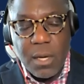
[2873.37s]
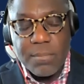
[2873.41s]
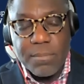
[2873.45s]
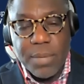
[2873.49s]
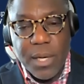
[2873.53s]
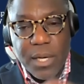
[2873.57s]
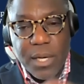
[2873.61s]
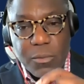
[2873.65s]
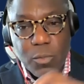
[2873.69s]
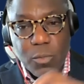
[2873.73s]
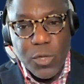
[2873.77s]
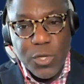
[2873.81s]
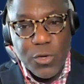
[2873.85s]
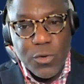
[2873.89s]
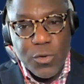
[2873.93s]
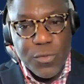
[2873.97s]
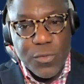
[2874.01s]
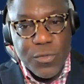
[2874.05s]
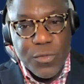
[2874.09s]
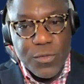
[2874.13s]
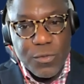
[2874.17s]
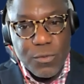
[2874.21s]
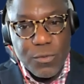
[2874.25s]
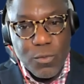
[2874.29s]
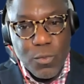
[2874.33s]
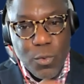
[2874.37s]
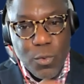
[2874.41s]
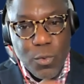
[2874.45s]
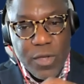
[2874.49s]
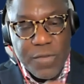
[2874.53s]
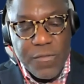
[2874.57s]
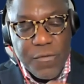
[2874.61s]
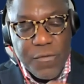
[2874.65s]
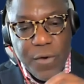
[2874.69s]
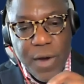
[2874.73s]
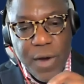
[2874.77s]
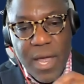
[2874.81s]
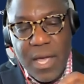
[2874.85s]
But when you
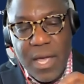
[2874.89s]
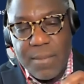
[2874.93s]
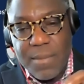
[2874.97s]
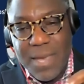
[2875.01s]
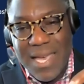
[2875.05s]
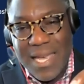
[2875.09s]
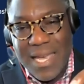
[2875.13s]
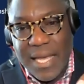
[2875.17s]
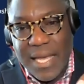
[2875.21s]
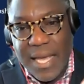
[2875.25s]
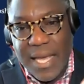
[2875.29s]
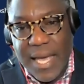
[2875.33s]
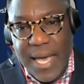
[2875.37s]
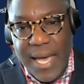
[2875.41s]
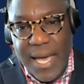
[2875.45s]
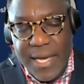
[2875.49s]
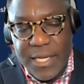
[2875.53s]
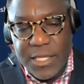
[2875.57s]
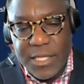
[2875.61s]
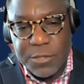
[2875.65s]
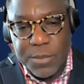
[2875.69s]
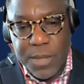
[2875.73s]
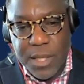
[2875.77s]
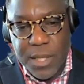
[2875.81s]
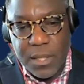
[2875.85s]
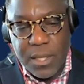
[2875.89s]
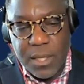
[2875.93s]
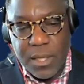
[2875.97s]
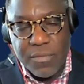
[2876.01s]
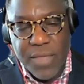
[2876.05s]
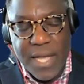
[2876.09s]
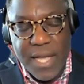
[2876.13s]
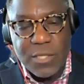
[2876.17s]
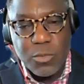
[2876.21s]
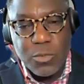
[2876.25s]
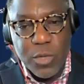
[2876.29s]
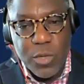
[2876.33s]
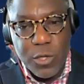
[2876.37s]
reframe engagement,
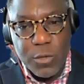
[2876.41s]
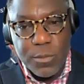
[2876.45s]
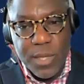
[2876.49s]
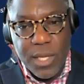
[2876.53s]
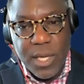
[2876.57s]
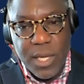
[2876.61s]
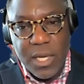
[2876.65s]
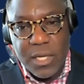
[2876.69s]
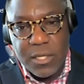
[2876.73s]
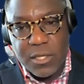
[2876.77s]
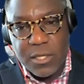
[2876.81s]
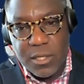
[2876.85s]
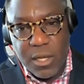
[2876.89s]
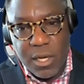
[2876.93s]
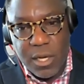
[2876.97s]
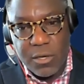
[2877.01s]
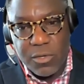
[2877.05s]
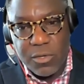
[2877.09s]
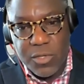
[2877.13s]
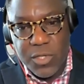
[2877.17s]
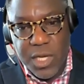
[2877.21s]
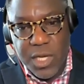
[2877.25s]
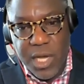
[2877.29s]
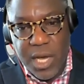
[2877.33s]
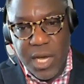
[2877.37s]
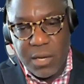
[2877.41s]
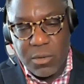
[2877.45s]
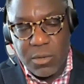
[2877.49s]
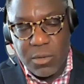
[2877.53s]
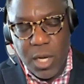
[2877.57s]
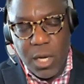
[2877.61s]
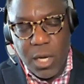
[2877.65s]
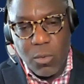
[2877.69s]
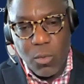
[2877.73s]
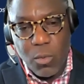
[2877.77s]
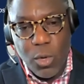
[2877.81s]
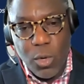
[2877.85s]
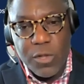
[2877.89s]
that's when you begin to understand
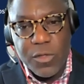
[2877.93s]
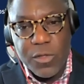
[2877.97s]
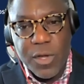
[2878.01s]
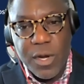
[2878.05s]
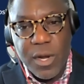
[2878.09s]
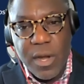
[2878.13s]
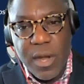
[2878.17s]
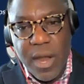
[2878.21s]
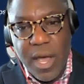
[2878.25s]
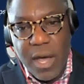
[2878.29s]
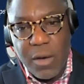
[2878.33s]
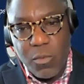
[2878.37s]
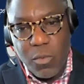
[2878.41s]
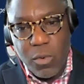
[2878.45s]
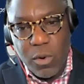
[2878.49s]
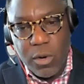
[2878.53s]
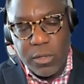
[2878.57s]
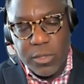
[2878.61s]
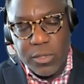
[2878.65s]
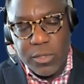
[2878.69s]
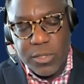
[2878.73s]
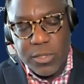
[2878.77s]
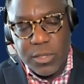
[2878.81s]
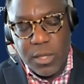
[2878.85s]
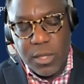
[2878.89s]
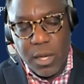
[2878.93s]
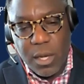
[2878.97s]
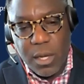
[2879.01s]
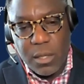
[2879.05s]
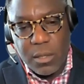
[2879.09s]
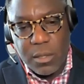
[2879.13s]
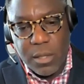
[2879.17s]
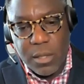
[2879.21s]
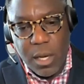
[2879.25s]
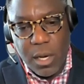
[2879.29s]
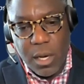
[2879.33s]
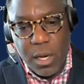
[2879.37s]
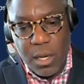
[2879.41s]
what are the networks
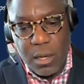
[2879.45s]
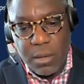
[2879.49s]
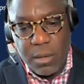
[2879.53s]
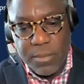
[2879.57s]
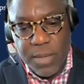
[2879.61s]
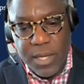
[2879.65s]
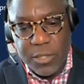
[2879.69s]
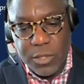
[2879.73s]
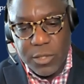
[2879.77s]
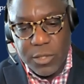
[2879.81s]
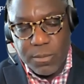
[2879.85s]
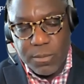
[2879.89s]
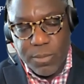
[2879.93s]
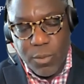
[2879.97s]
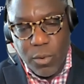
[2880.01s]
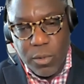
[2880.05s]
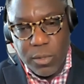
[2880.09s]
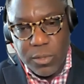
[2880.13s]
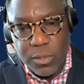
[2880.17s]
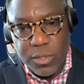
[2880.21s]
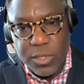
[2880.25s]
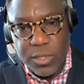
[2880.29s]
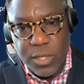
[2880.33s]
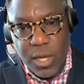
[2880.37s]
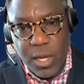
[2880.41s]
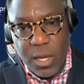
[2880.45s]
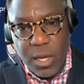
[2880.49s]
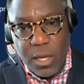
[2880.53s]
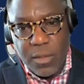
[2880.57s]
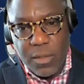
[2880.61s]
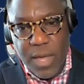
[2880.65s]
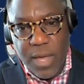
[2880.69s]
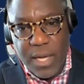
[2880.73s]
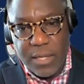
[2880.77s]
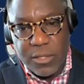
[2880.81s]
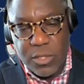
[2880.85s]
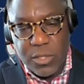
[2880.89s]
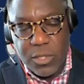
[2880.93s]
and supports
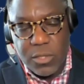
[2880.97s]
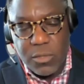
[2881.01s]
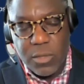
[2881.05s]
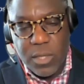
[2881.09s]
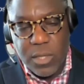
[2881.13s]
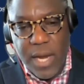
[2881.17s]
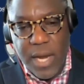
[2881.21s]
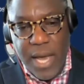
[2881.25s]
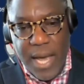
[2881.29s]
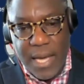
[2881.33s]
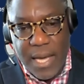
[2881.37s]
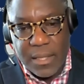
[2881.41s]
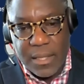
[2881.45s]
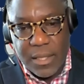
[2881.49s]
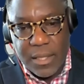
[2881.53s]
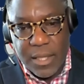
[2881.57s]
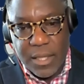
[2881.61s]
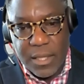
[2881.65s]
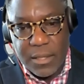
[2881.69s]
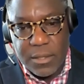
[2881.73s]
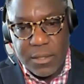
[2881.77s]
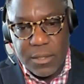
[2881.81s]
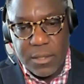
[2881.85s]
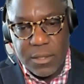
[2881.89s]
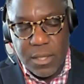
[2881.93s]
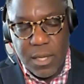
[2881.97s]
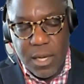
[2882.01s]
that student athletes